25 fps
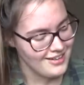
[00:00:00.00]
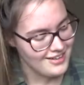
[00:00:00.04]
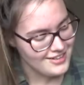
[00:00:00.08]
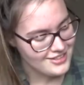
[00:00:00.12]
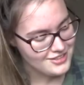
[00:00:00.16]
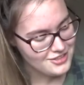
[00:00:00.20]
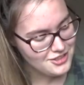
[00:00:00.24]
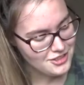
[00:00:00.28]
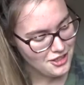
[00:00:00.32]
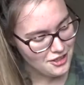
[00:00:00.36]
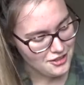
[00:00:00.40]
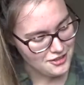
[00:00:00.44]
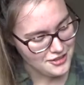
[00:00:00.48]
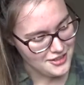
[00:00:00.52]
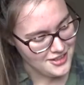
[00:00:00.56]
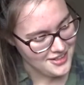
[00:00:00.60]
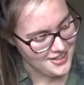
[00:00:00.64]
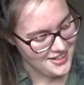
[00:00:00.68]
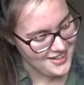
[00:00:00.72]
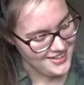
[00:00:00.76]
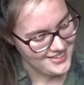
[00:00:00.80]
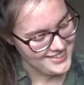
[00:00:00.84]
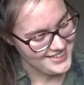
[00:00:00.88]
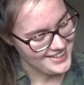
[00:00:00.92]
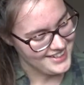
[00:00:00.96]

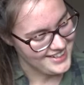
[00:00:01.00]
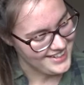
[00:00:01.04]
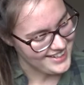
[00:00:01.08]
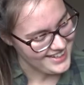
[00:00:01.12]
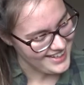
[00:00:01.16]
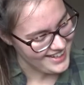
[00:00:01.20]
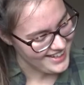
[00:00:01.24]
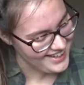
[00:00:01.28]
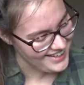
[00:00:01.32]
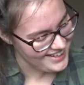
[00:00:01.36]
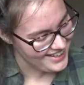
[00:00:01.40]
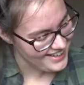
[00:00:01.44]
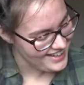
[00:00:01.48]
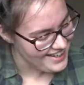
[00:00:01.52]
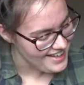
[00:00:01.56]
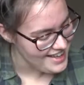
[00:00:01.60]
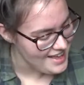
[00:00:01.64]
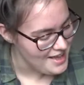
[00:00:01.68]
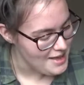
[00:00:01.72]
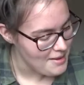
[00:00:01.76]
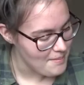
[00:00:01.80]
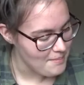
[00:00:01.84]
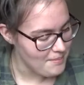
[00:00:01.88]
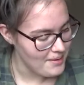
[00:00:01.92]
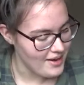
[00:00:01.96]
Shotgun
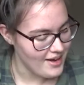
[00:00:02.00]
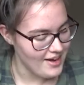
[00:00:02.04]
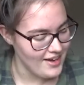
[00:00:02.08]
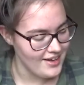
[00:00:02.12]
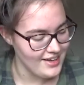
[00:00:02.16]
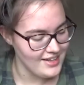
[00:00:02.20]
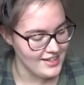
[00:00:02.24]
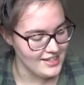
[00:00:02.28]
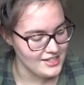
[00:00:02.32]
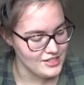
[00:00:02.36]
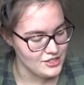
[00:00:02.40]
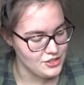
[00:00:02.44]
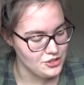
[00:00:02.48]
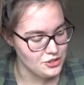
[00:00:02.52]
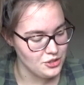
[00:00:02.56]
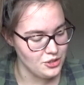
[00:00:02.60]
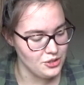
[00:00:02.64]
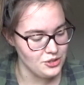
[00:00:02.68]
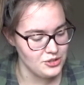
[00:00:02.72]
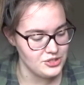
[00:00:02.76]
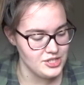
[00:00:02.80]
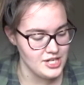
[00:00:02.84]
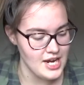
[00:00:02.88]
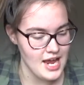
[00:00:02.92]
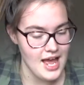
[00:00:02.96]
by
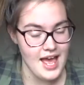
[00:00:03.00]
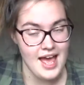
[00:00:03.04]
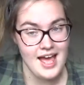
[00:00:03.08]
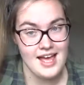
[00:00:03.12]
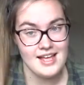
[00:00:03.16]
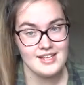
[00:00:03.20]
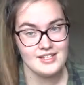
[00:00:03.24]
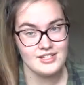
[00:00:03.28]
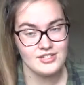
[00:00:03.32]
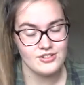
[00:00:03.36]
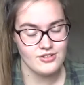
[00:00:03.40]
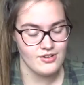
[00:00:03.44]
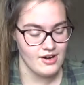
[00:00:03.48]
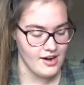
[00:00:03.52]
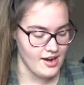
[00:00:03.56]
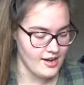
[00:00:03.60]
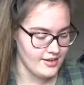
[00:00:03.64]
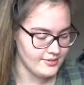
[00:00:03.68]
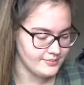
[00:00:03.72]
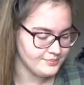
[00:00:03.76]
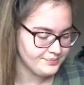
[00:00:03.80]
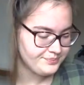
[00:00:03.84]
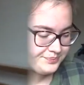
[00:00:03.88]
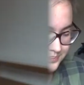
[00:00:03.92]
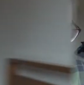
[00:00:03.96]
George
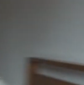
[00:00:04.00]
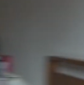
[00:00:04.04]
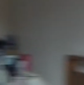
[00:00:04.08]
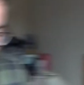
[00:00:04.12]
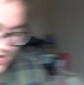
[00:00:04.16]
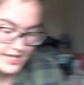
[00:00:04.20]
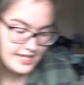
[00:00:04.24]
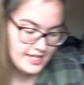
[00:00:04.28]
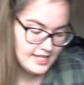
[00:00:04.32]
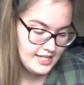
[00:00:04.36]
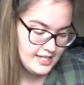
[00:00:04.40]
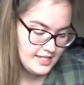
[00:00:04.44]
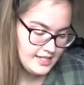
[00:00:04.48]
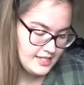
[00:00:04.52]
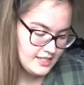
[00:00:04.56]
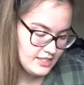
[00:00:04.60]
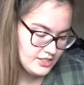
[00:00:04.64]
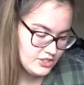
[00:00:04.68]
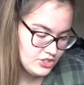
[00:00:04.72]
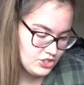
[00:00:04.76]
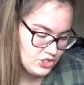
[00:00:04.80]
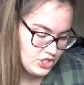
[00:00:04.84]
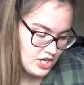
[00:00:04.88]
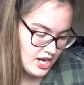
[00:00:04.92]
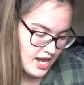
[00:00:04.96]
Ezra.
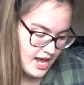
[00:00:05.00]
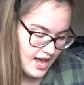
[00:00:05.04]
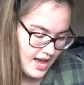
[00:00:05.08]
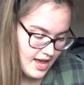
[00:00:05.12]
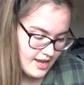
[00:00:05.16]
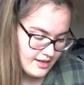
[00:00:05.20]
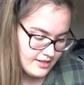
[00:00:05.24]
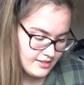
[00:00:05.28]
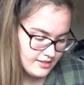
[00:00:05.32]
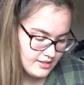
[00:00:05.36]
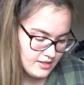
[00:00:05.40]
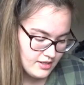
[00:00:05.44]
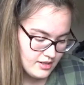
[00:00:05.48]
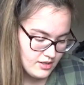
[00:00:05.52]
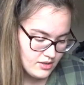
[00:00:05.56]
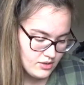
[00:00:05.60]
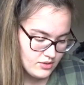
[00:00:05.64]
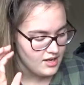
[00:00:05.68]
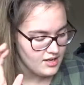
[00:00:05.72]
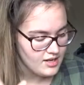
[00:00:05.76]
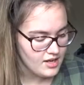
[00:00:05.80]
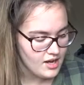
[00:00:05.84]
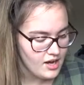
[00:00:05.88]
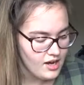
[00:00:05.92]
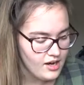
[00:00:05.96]
Jackie Chan,
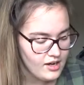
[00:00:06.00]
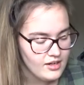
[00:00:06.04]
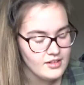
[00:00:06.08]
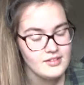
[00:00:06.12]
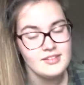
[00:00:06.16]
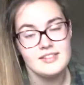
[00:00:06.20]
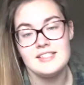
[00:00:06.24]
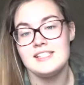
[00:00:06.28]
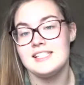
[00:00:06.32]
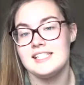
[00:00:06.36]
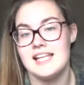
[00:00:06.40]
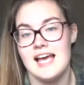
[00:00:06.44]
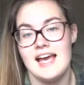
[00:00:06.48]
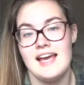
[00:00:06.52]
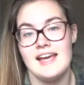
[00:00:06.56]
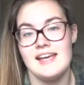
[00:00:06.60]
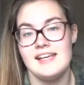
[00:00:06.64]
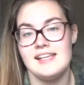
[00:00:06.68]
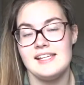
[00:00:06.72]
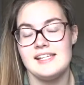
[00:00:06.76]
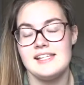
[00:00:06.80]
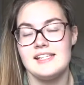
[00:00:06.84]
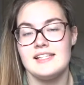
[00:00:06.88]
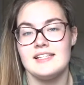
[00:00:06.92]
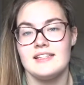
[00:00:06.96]

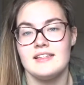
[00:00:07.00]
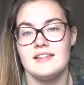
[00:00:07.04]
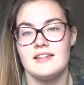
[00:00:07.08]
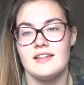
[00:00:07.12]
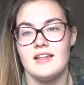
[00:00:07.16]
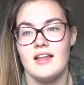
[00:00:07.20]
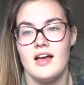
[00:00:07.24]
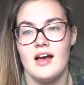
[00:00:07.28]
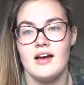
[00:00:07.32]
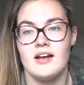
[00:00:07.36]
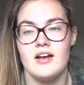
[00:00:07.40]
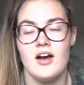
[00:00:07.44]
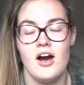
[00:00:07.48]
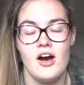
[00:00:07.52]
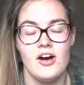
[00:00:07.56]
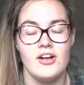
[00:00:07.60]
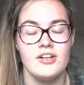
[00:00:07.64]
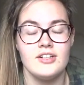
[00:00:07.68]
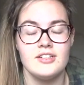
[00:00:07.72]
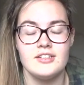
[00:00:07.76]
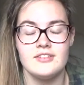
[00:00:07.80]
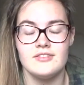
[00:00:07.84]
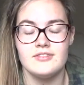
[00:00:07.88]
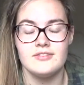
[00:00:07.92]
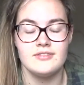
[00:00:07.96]
I
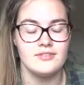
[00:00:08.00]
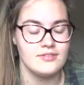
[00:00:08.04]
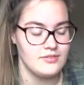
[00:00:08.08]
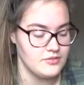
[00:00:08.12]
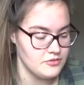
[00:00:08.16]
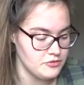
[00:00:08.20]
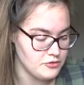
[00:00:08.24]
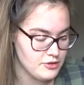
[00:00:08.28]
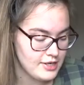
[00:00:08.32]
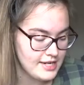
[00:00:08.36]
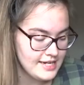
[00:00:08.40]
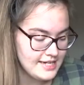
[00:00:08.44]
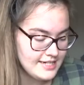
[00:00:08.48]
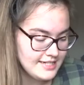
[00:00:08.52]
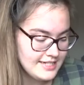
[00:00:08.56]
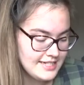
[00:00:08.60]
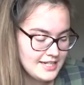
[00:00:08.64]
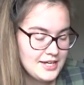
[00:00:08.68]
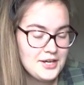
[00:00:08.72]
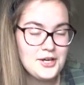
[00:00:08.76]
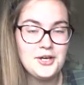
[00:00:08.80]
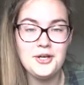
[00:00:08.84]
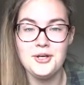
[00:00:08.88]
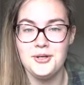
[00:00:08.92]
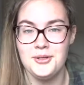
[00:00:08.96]
can't read
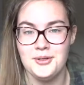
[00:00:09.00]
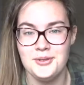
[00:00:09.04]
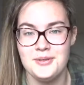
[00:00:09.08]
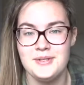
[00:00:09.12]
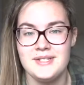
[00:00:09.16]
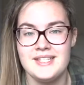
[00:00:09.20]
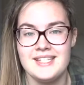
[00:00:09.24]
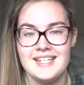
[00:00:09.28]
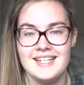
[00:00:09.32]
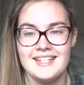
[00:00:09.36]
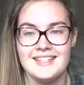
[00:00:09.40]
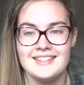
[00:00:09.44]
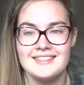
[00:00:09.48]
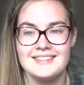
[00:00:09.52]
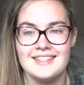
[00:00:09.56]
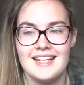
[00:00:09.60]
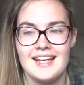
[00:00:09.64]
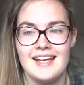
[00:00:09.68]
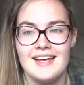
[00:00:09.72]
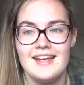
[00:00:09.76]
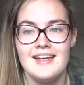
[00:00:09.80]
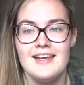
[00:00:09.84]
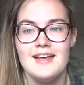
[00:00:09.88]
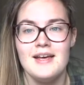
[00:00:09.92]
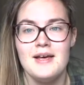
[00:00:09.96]
who sings
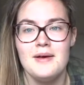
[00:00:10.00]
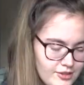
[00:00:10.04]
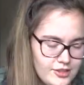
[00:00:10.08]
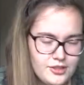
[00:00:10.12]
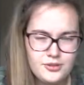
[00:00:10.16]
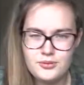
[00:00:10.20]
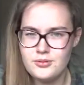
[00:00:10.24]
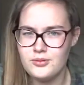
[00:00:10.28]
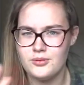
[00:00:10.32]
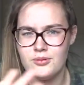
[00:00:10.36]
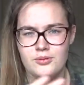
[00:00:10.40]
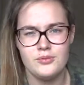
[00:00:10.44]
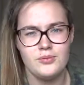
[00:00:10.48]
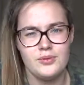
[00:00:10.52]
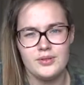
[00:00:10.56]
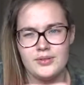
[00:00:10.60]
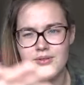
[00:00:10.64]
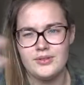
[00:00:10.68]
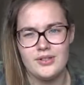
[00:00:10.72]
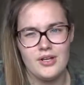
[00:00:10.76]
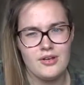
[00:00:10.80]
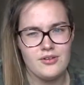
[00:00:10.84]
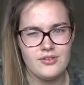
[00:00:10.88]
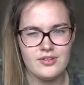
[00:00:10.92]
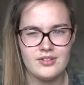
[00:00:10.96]
it. You all will
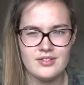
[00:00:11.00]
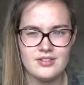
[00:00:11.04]
know the